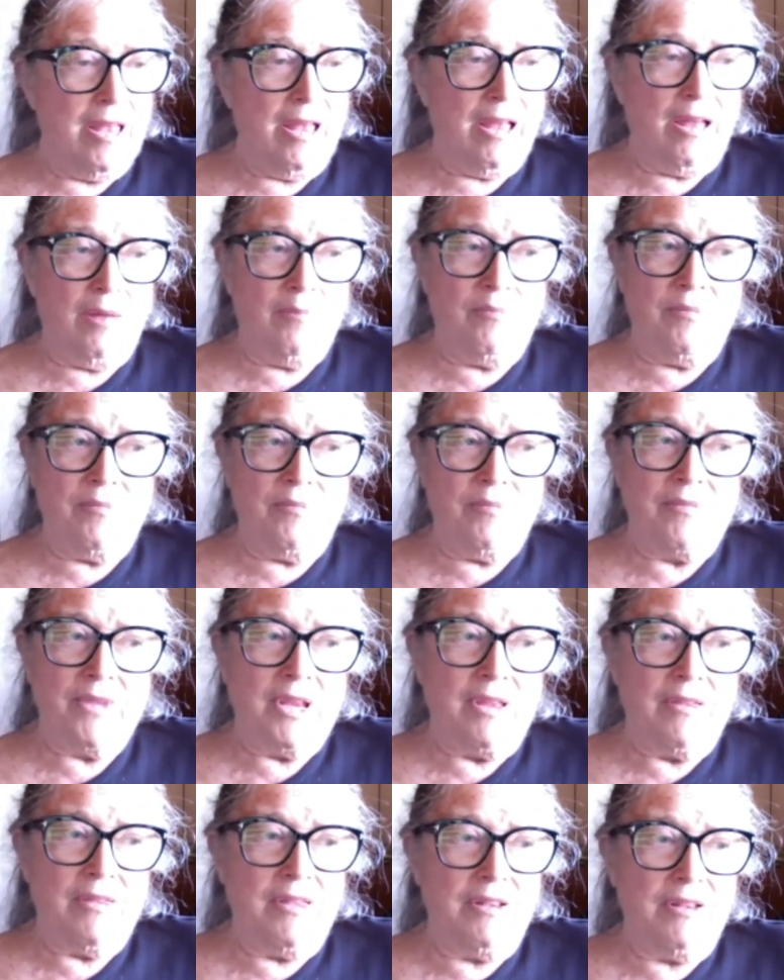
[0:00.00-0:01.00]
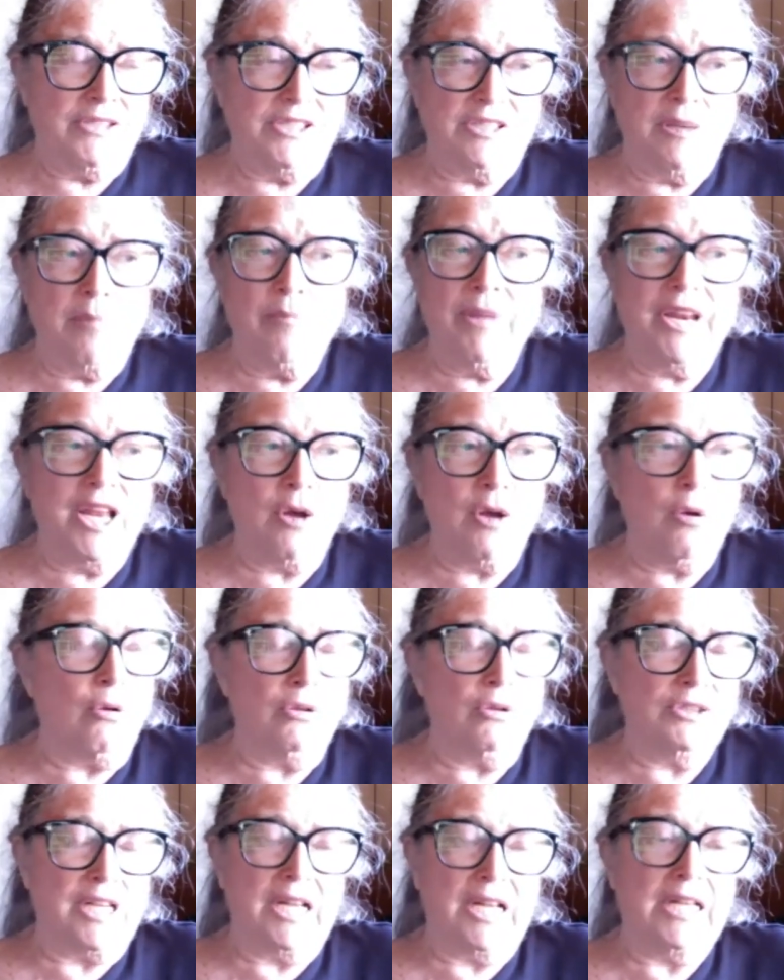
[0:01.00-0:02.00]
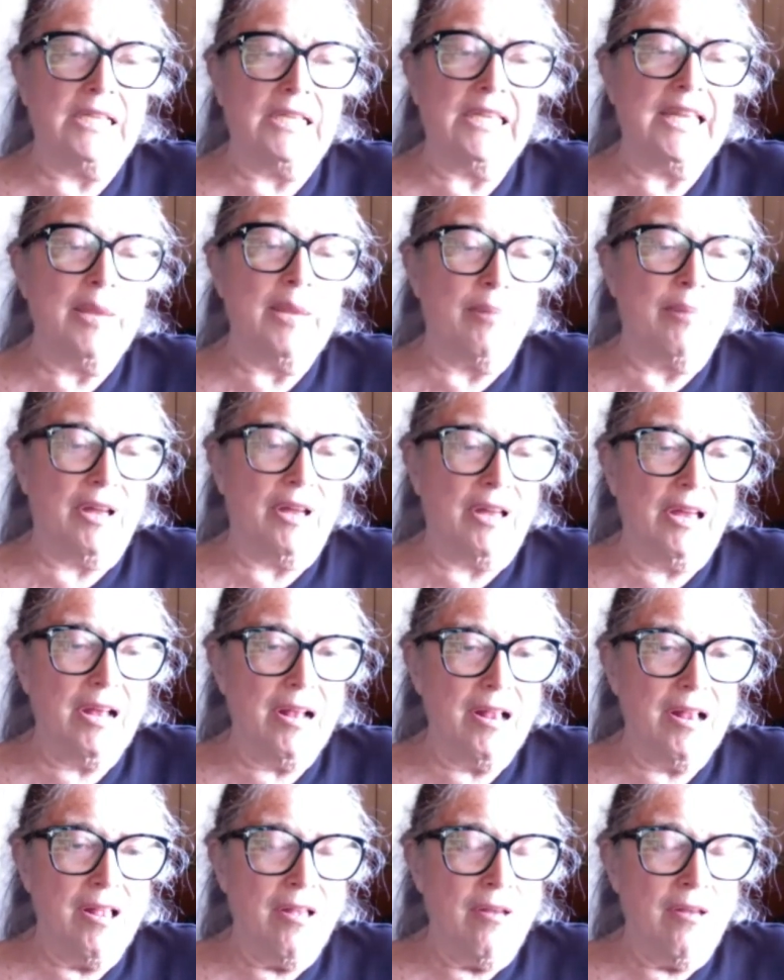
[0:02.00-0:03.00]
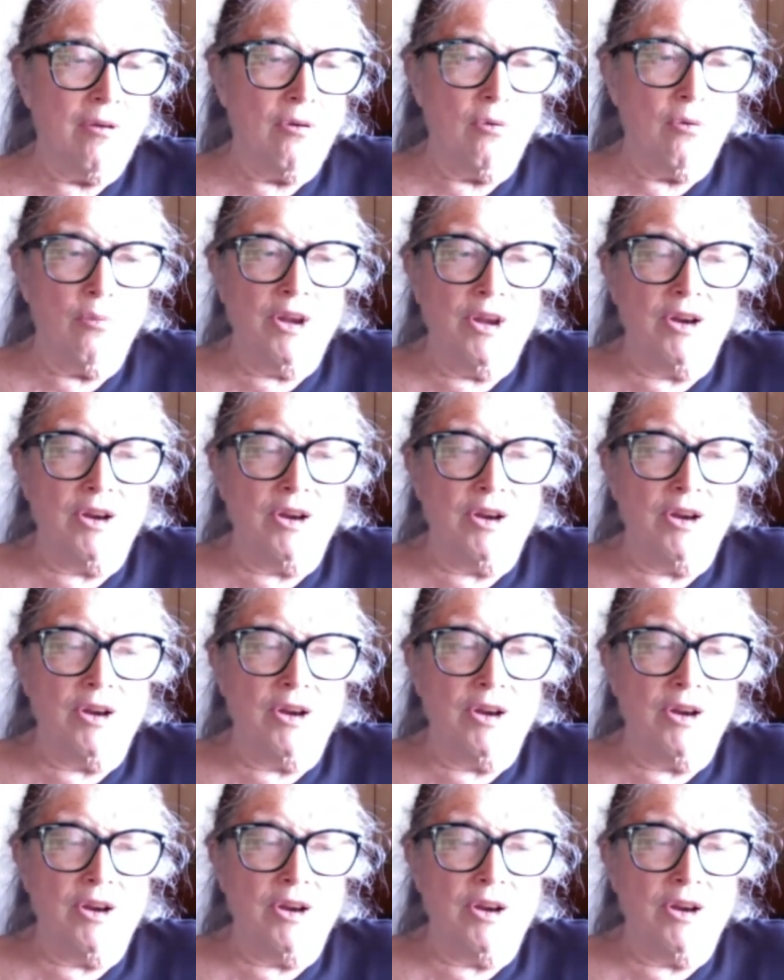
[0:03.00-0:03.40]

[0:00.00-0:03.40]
Um, there's somebody called a kliba who we mm.